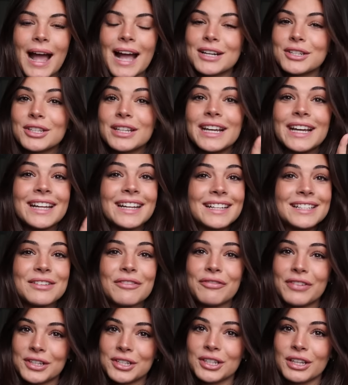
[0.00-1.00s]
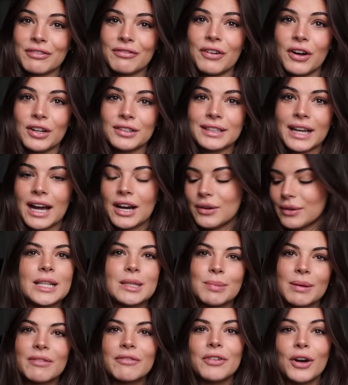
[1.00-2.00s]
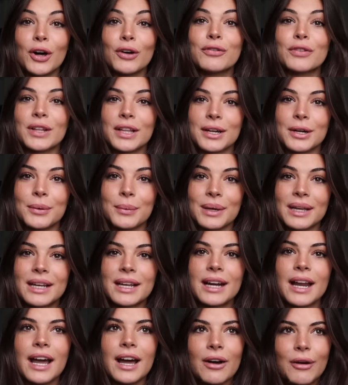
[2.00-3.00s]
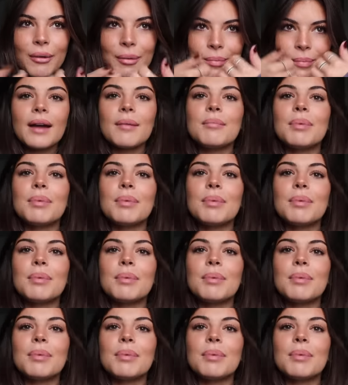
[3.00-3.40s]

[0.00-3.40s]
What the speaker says: Actually, it is officially fall now. It's been fall for like a week now,